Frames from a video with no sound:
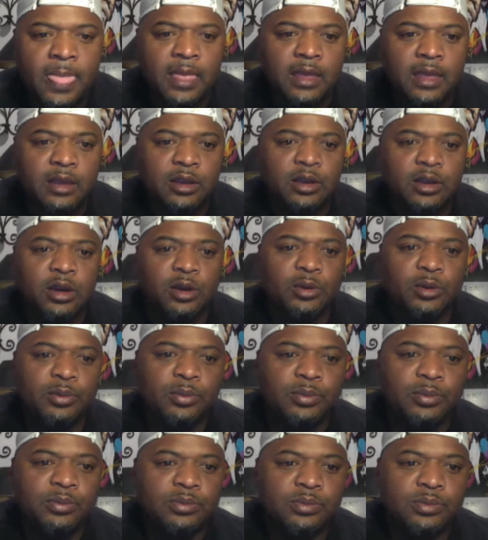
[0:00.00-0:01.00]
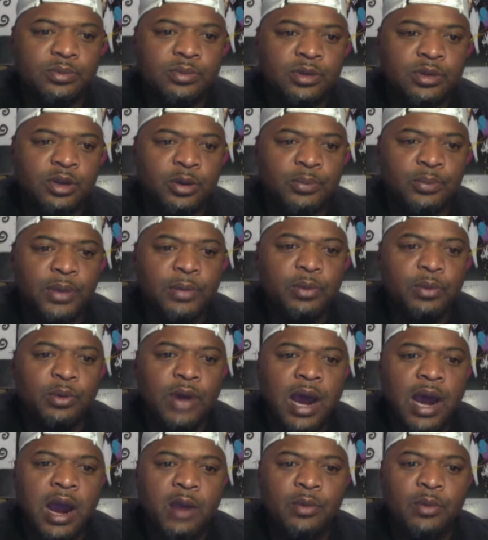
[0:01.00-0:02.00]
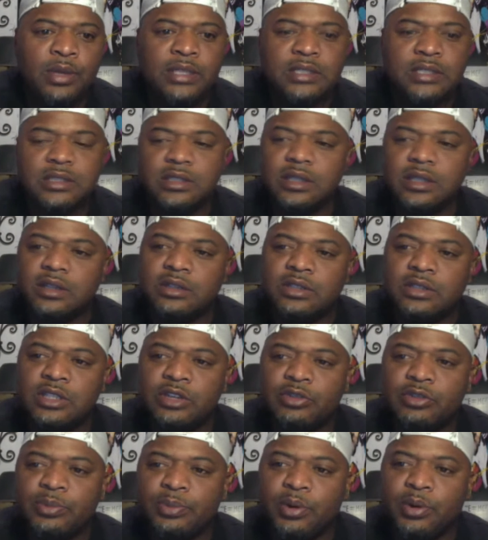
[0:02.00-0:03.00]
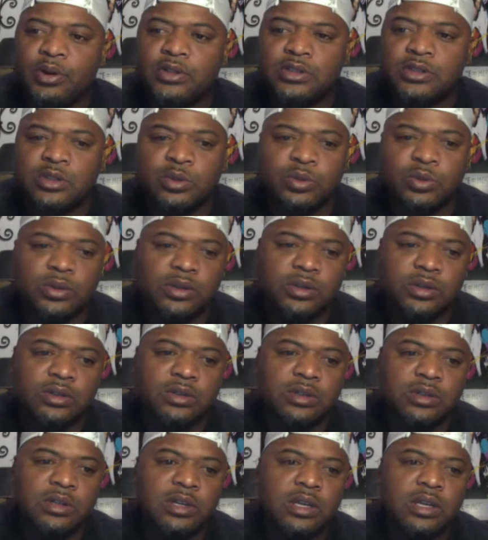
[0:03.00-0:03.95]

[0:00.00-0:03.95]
people were already stuck on different parts of the world.